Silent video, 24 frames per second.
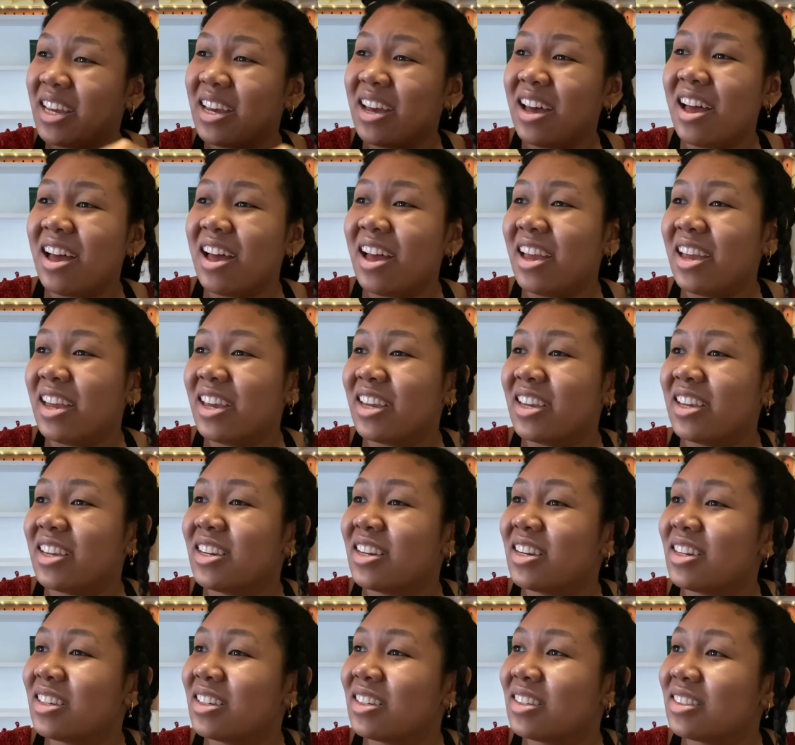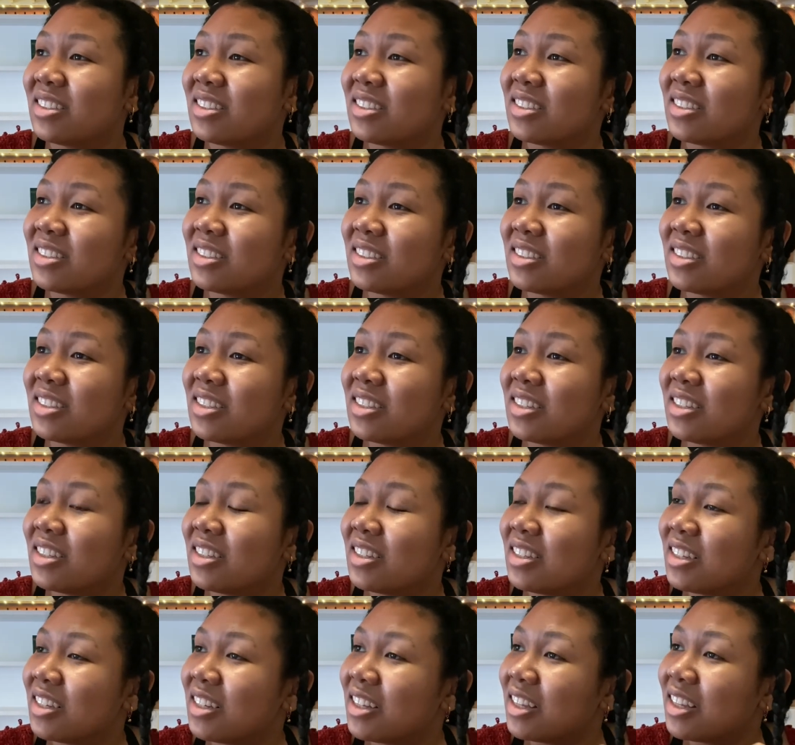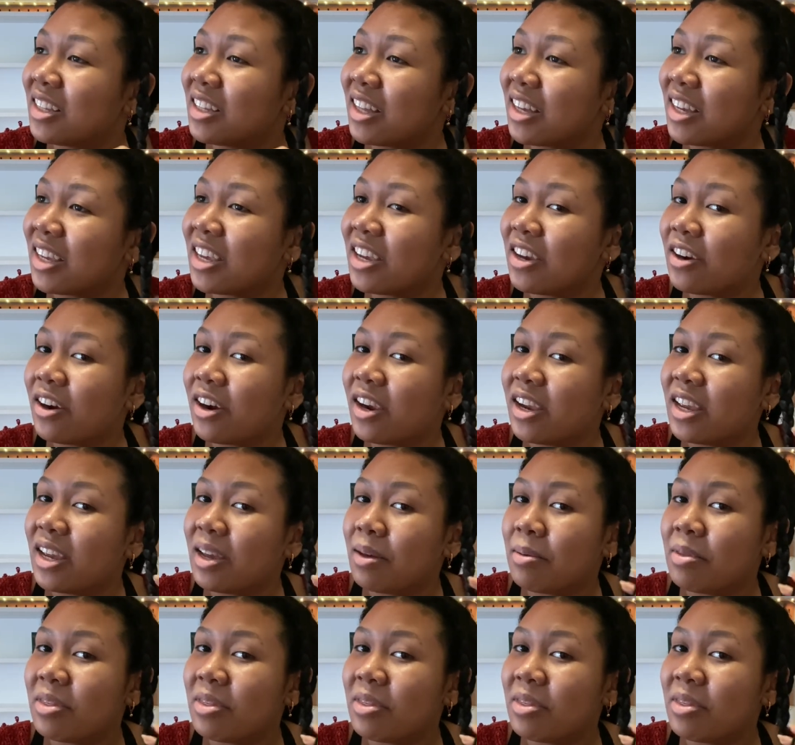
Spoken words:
God. Like, here I am